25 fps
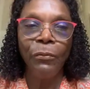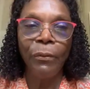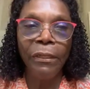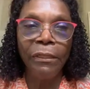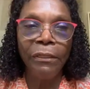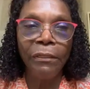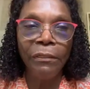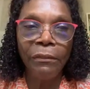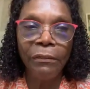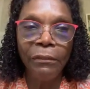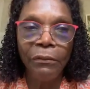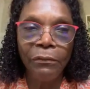
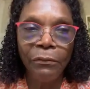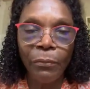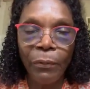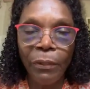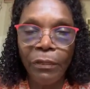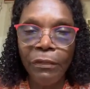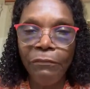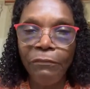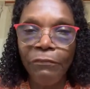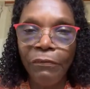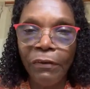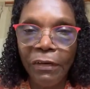20,
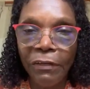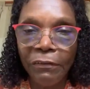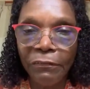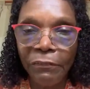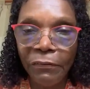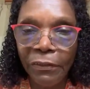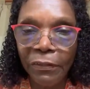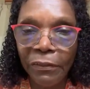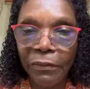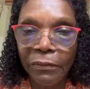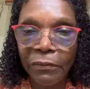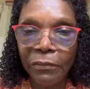
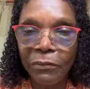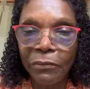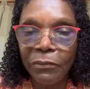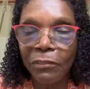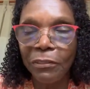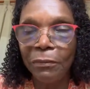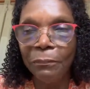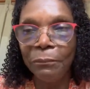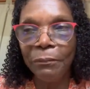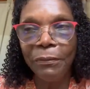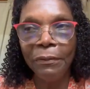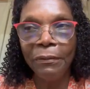25
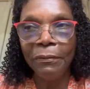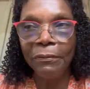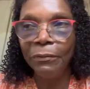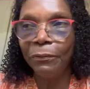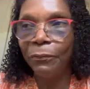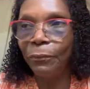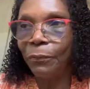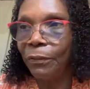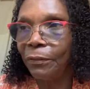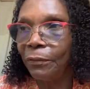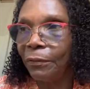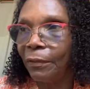years. I
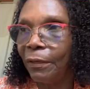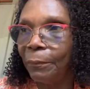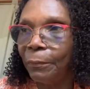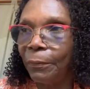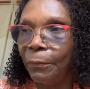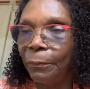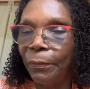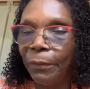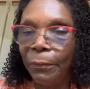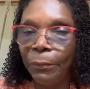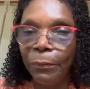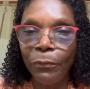know one
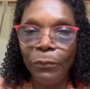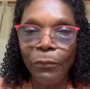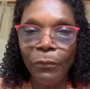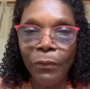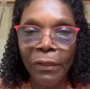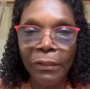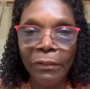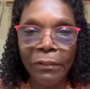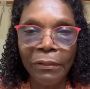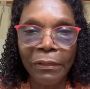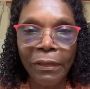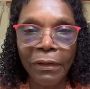couple people who
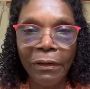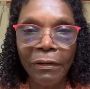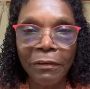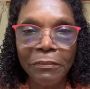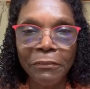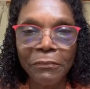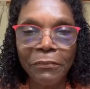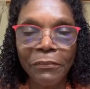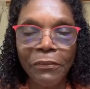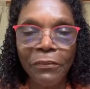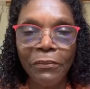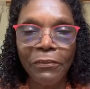have their
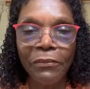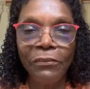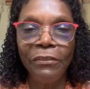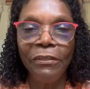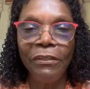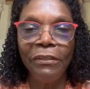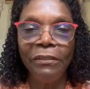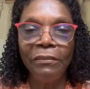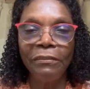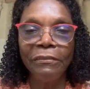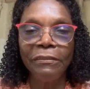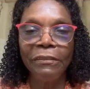cars for 30
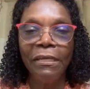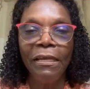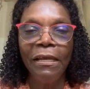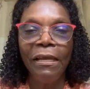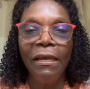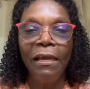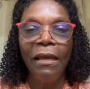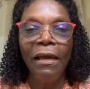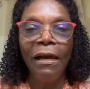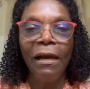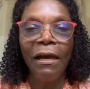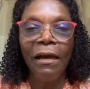years.
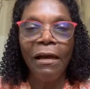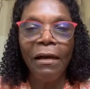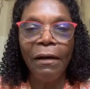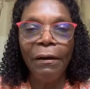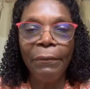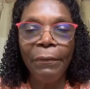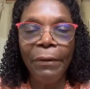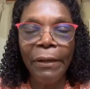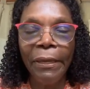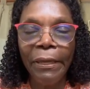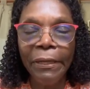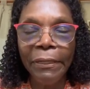
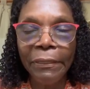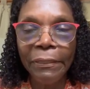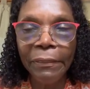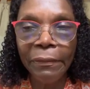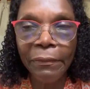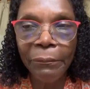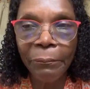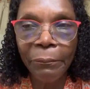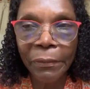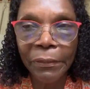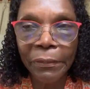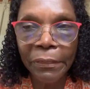
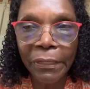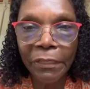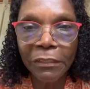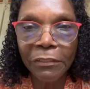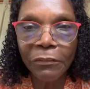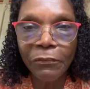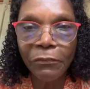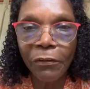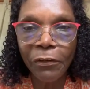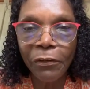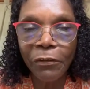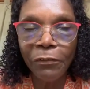But
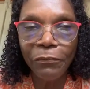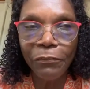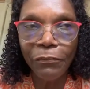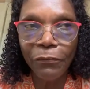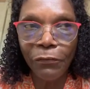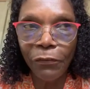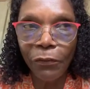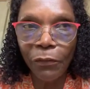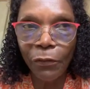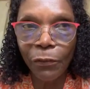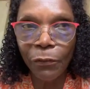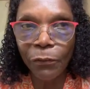that's very
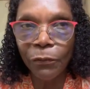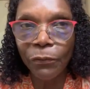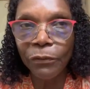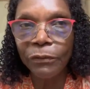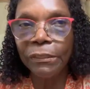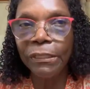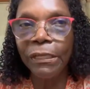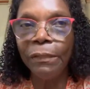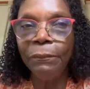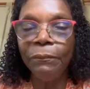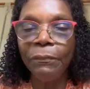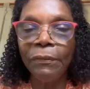few.
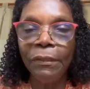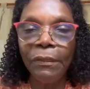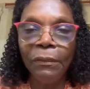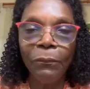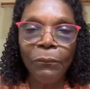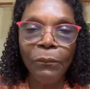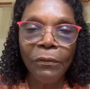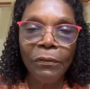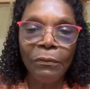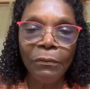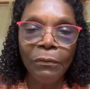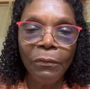Same
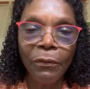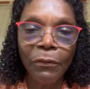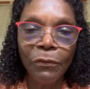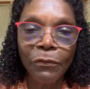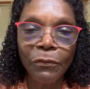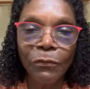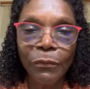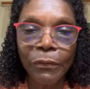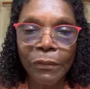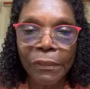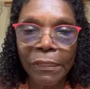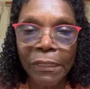thing with
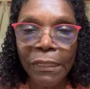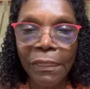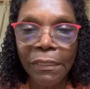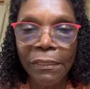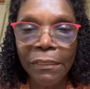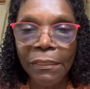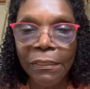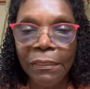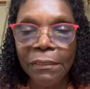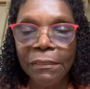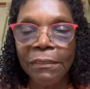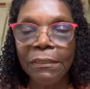those with
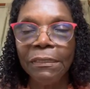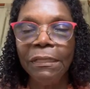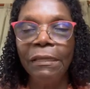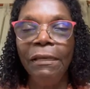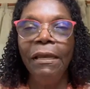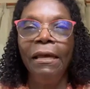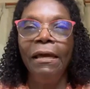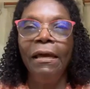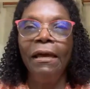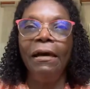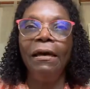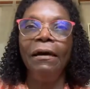kidneys.
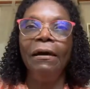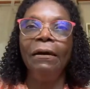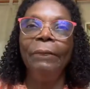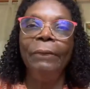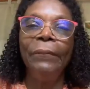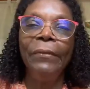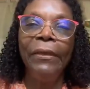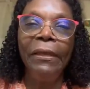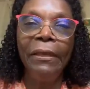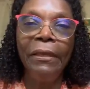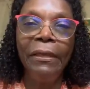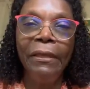
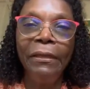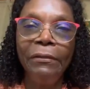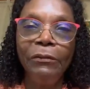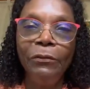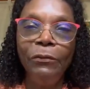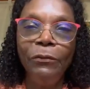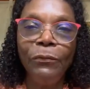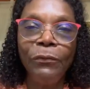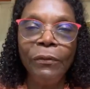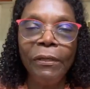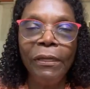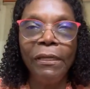
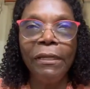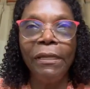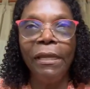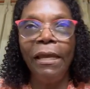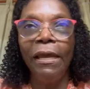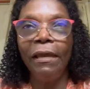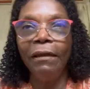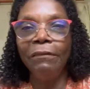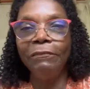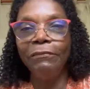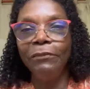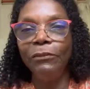And you can
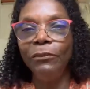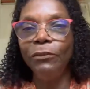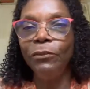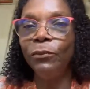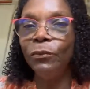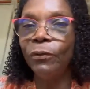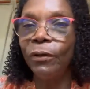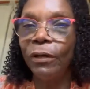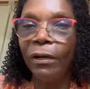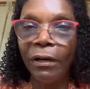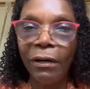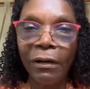have a
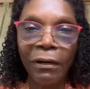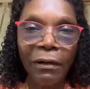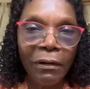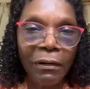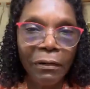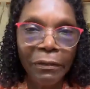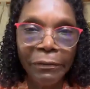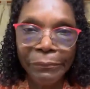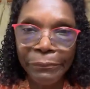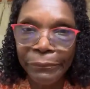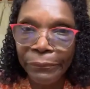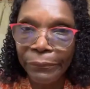new
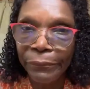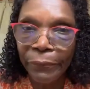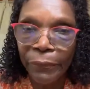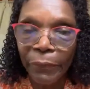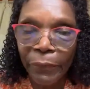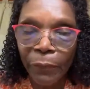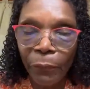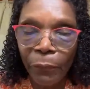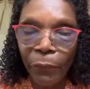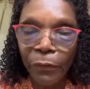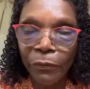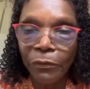car,
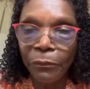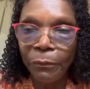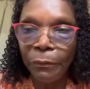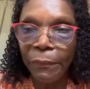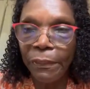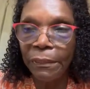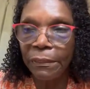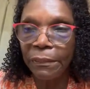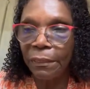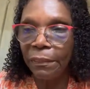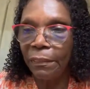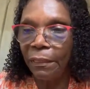which
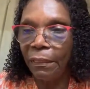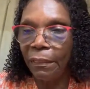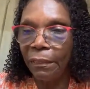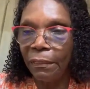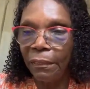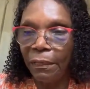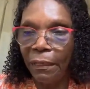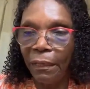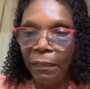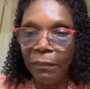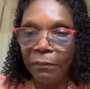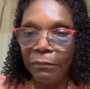means
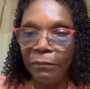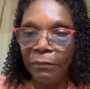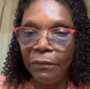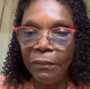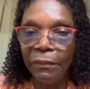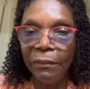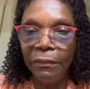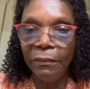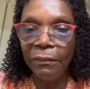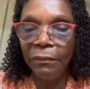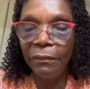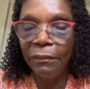a
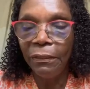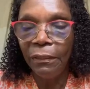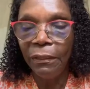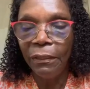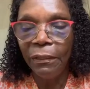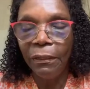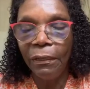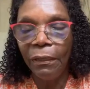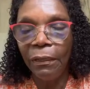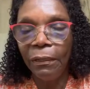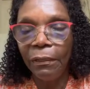healthy,